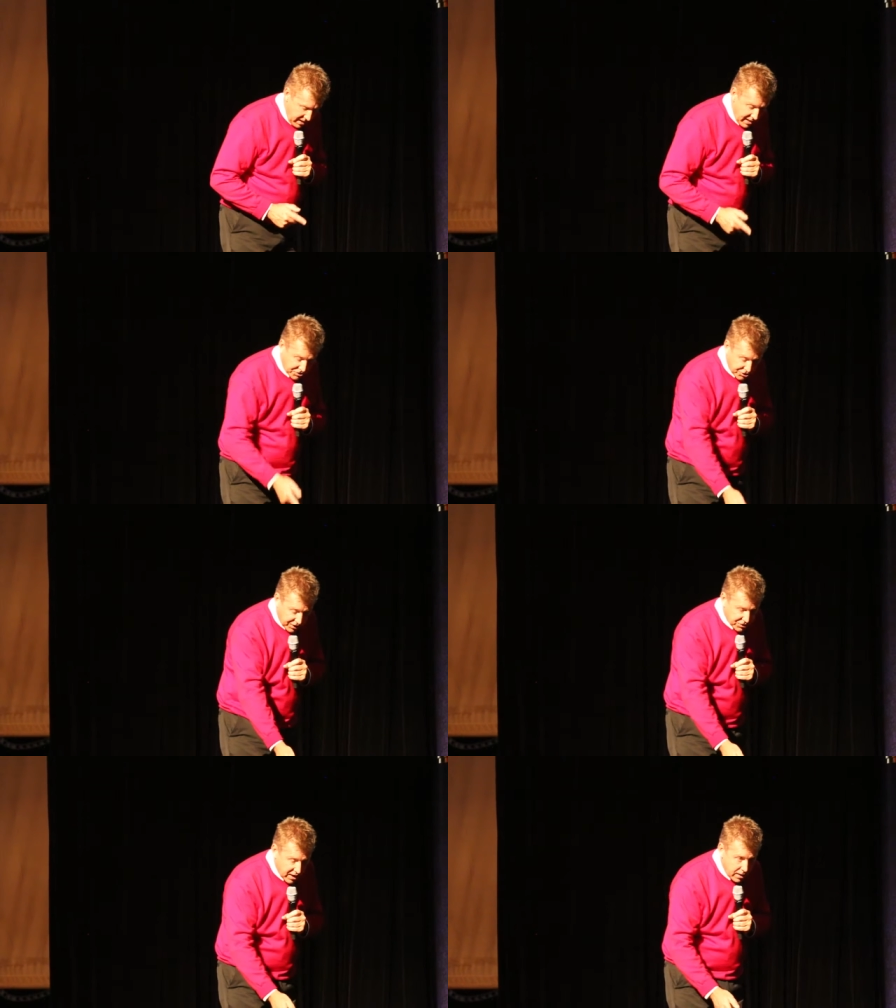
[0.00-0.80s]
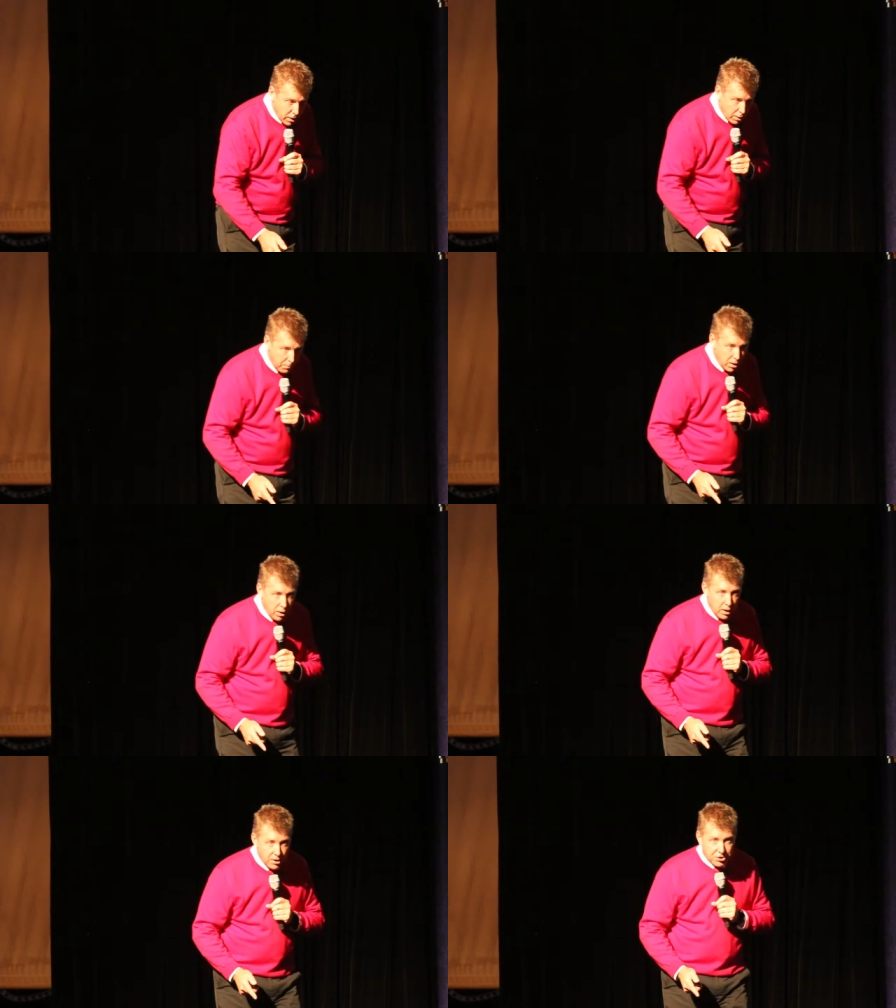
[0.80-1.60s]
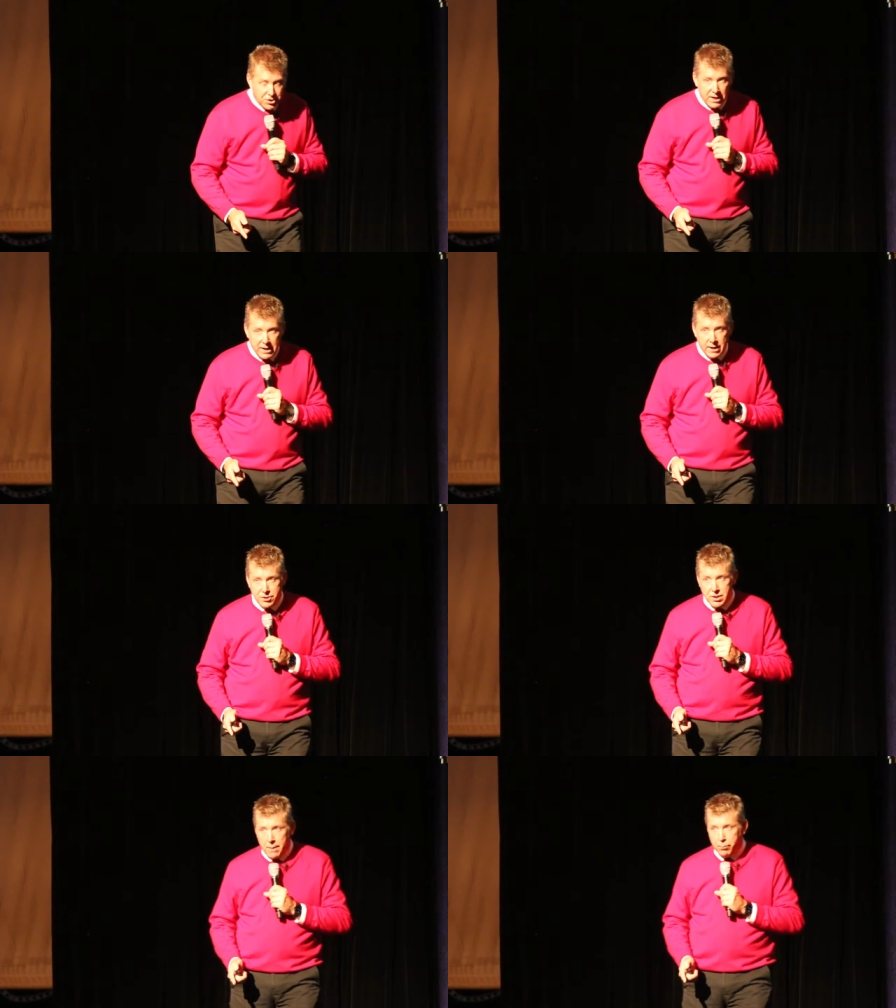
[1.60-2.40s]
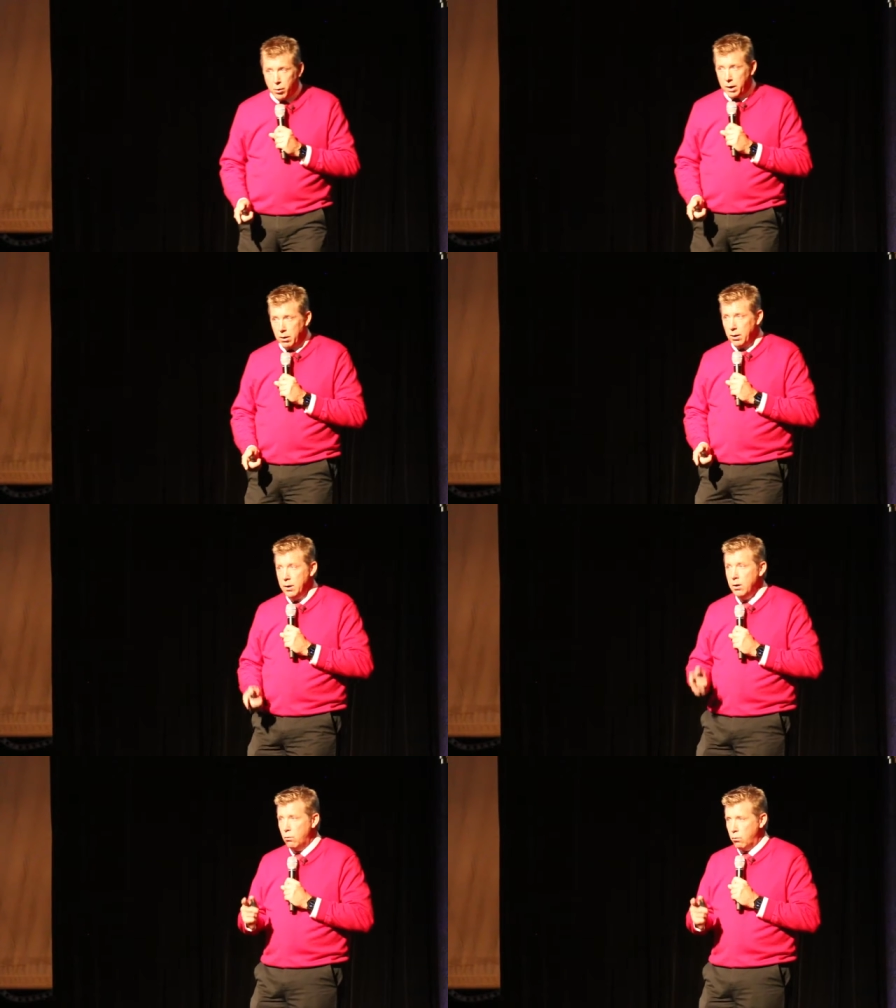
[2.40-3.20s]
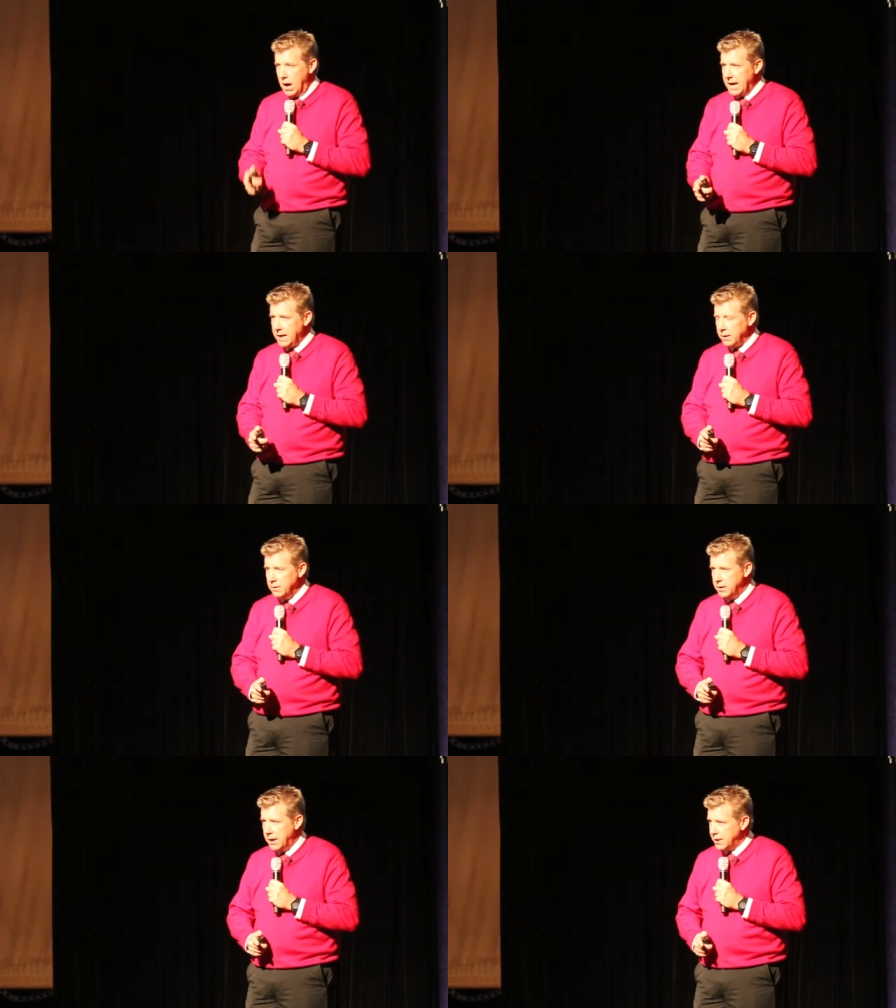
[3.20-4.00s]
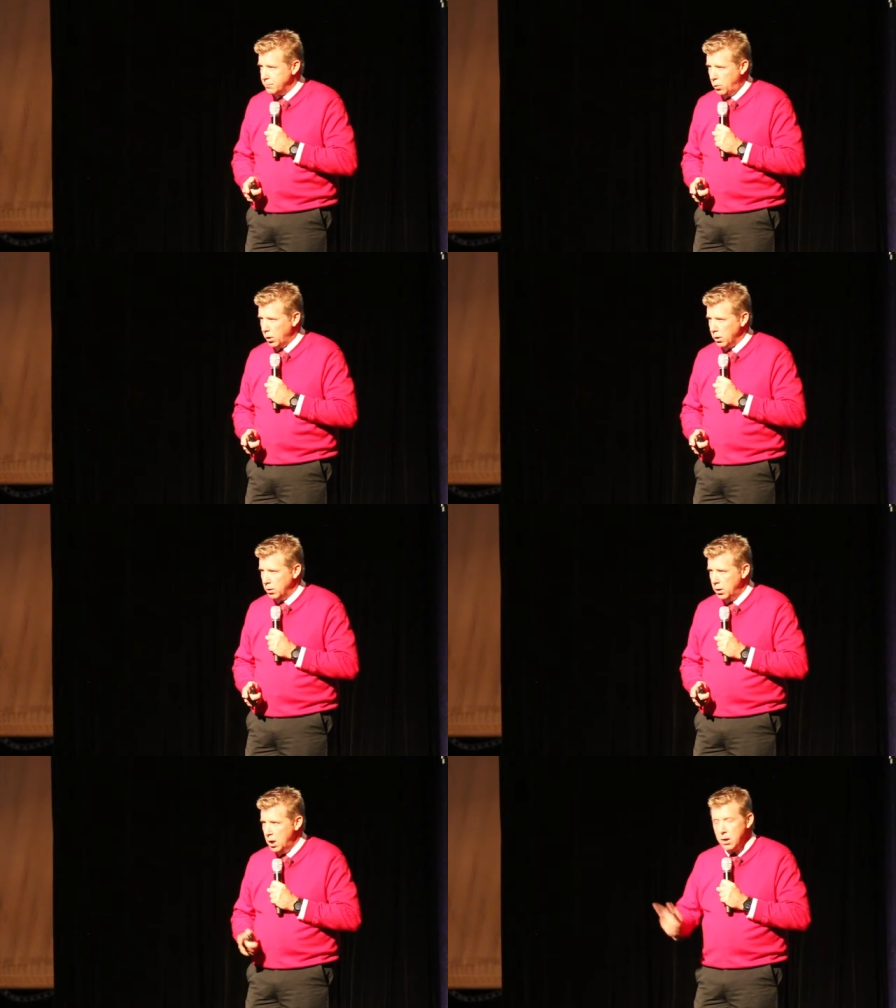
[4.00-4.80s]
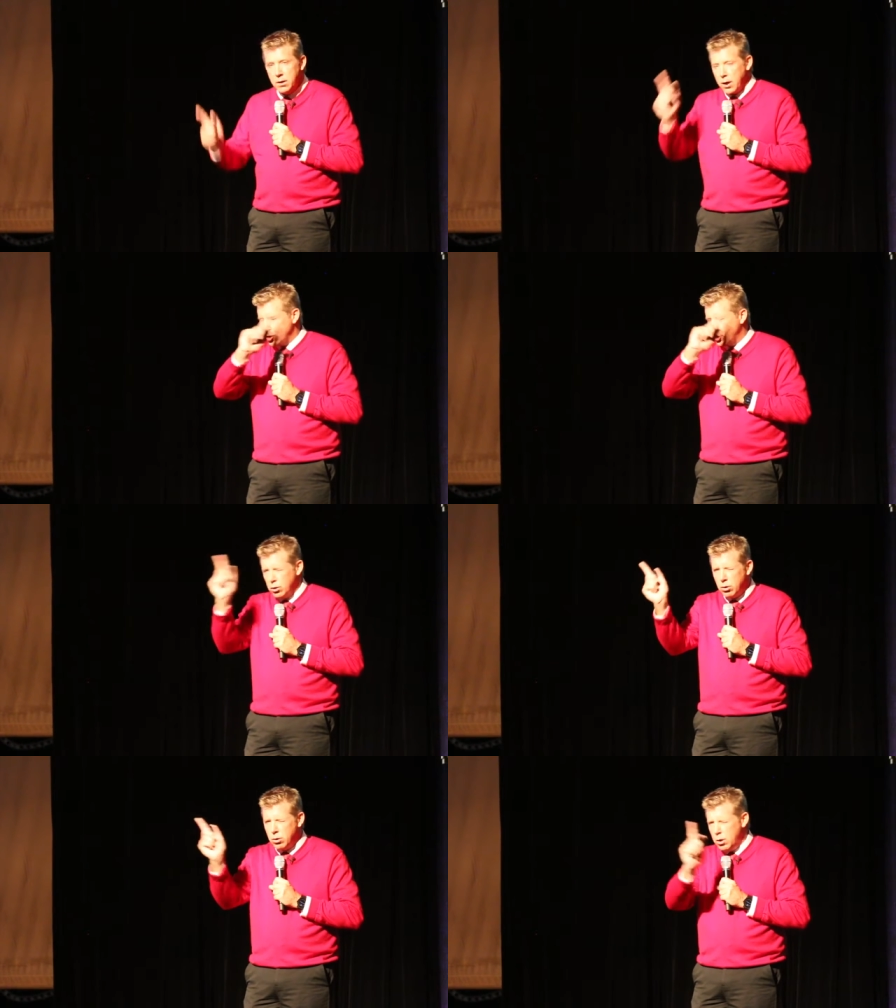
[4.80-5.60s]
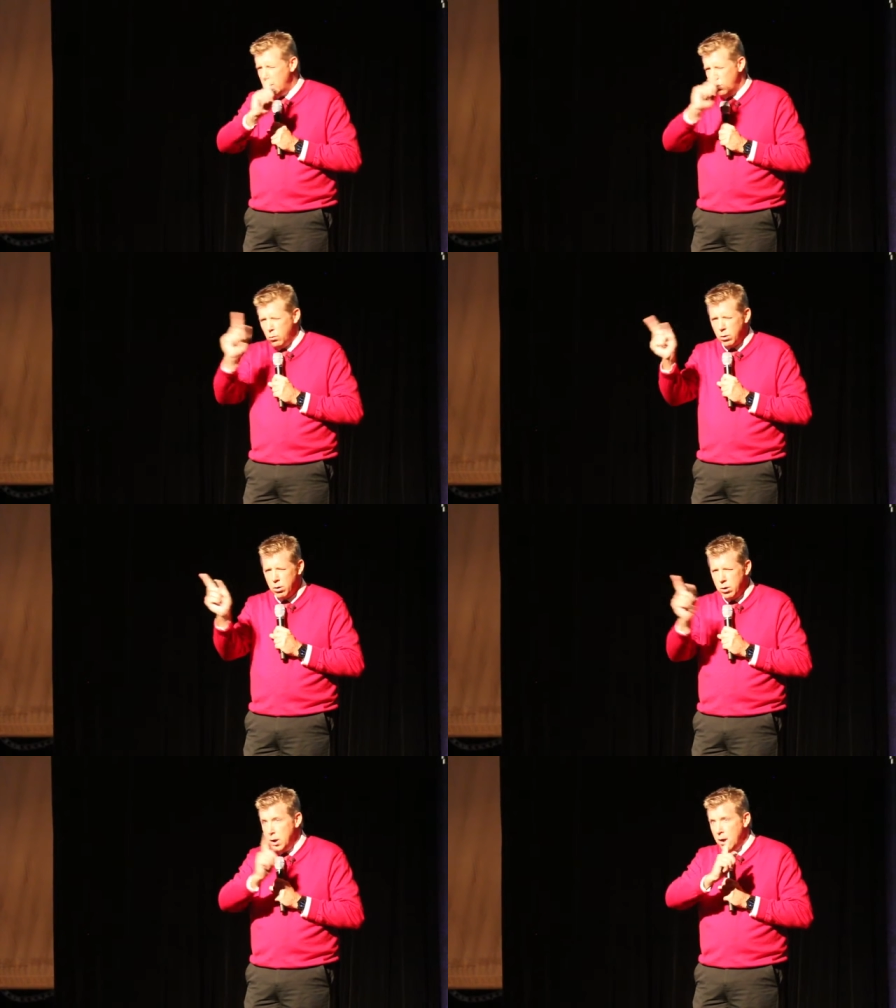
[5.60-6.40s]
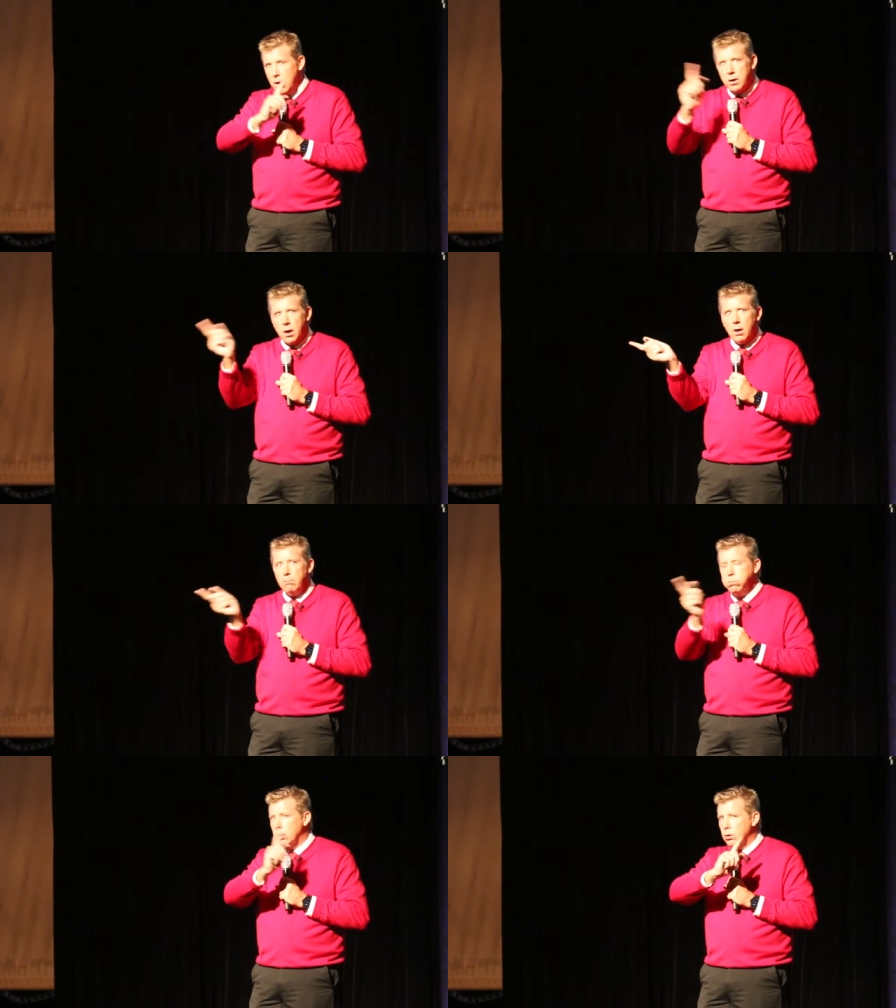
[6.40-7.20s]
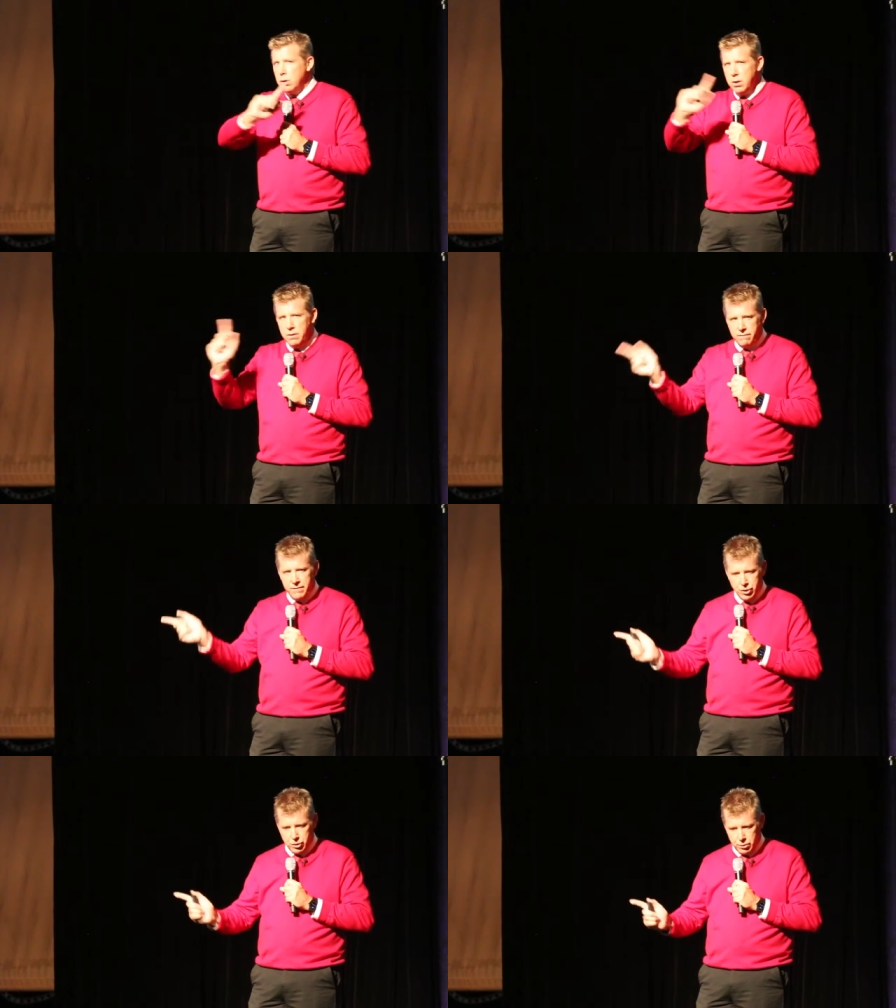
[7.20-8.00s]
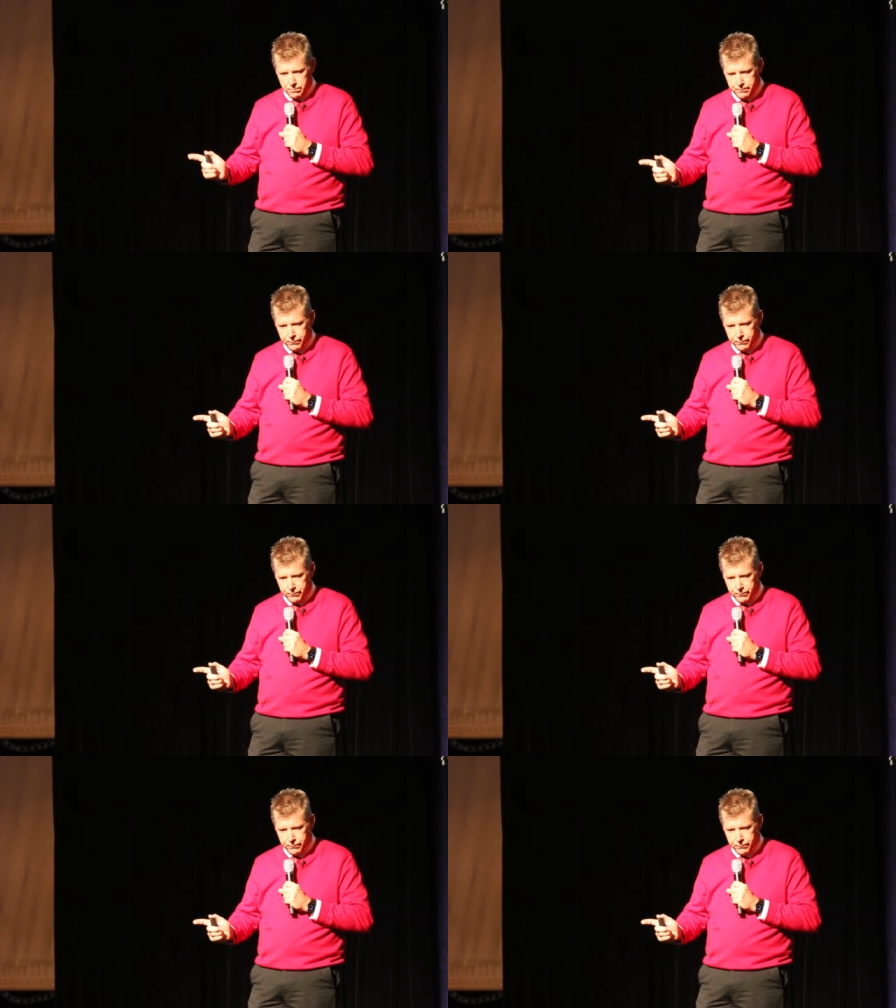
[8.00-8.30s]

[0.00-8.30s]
and at 6 a.m., sitting at his typewriter, writing the next morning. Not a slurred word, not a blurred vision.